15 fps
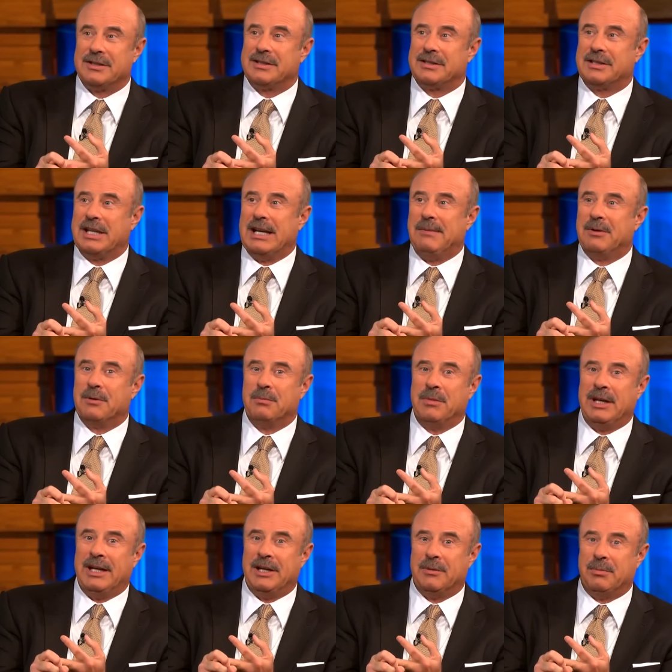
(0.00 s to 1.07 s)
seem to
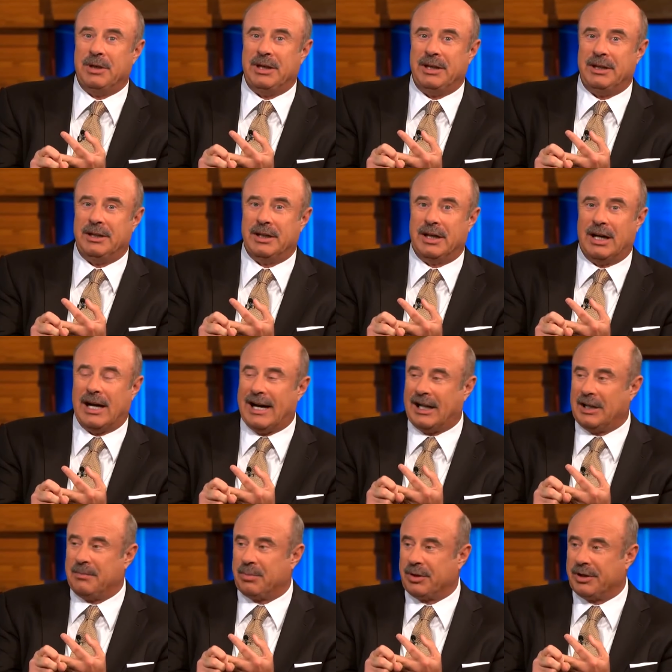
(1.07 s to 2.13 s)
me to be a
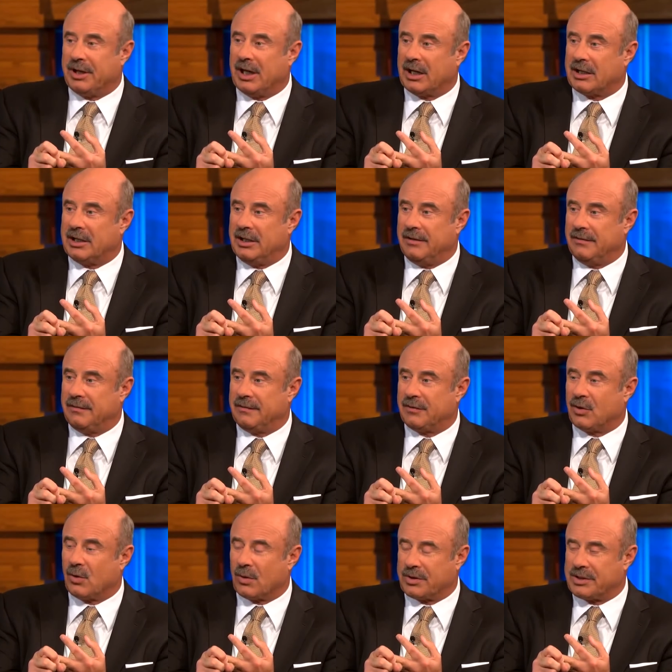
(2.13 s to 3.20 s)
highly productive
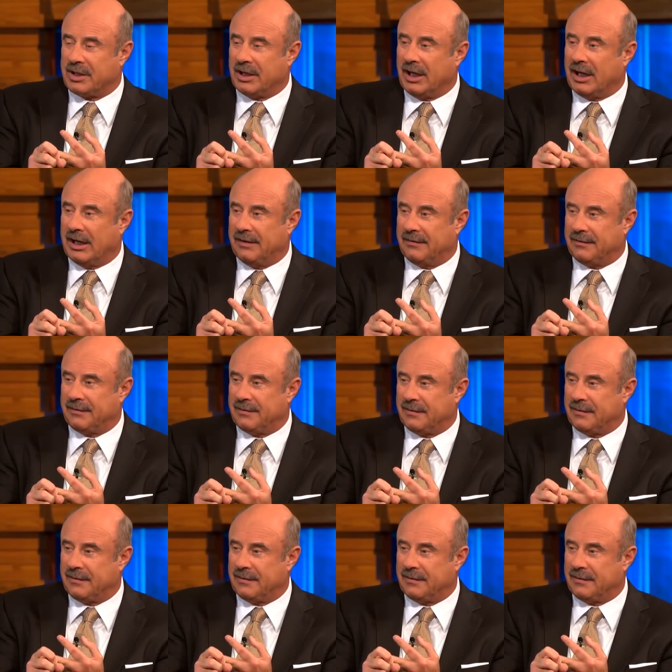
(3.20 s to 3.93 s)
course in life.